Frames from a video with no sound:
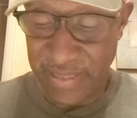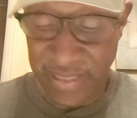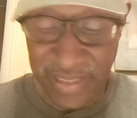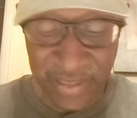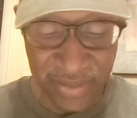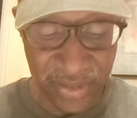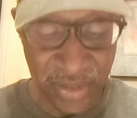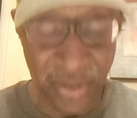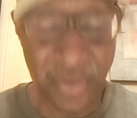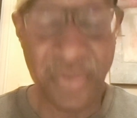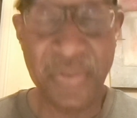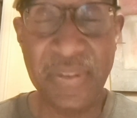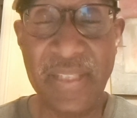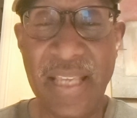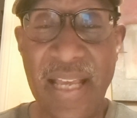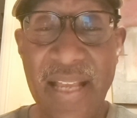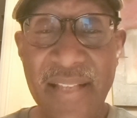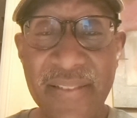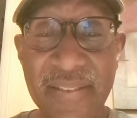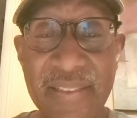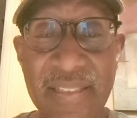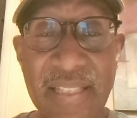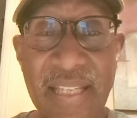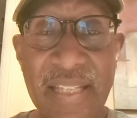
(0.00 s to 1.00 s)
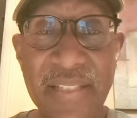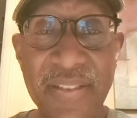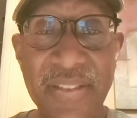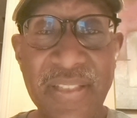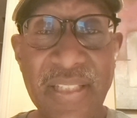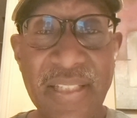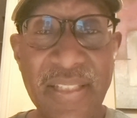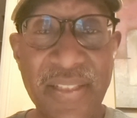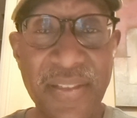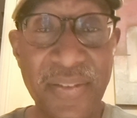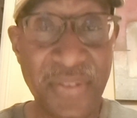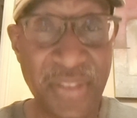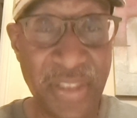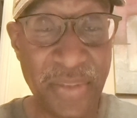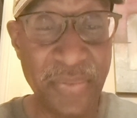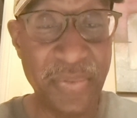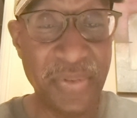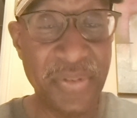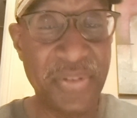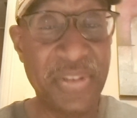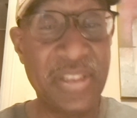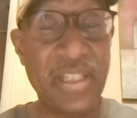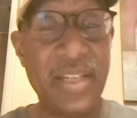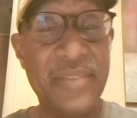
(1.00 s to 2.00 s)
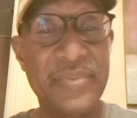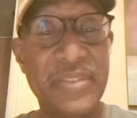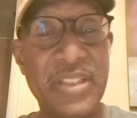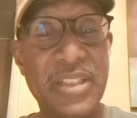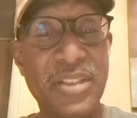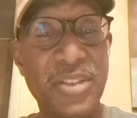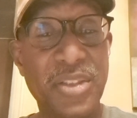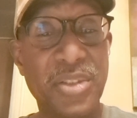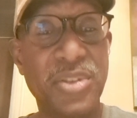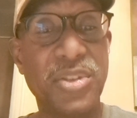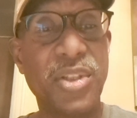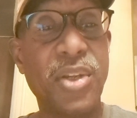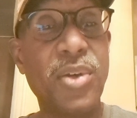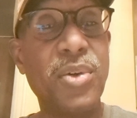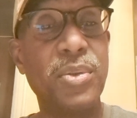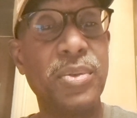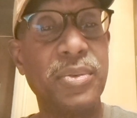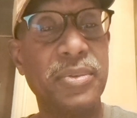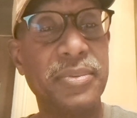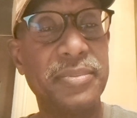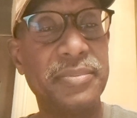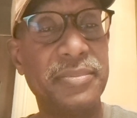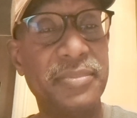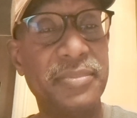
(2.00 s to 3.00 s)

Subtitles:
In 2018, she was 70 years old.